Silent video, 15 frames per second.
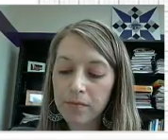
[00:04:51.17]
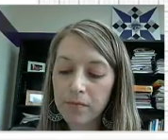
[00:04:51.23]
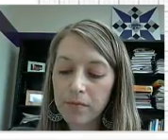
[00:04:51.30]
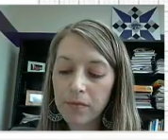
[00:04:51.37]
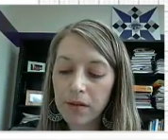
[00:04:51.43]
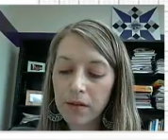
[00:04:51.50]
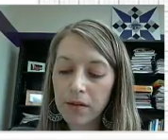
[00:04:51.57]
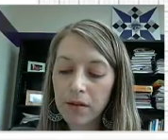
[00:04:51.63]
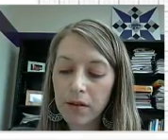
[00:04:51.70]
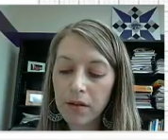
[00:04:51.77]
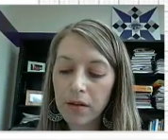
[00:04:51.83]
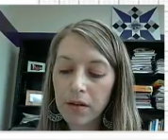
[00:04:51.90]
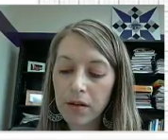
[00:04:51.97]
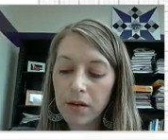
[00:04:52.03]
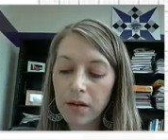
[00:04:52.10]

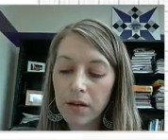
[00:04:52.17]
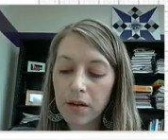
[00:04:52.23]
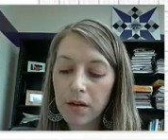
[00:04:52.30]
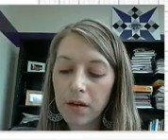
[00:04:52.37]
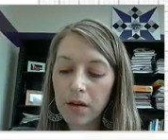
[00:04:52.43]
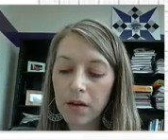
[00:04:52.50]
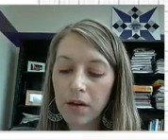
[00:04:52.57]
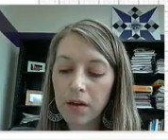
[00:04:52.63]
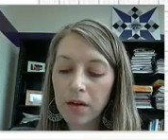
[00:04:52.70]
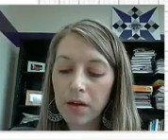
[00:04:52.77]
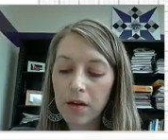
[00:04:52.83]
[no speech]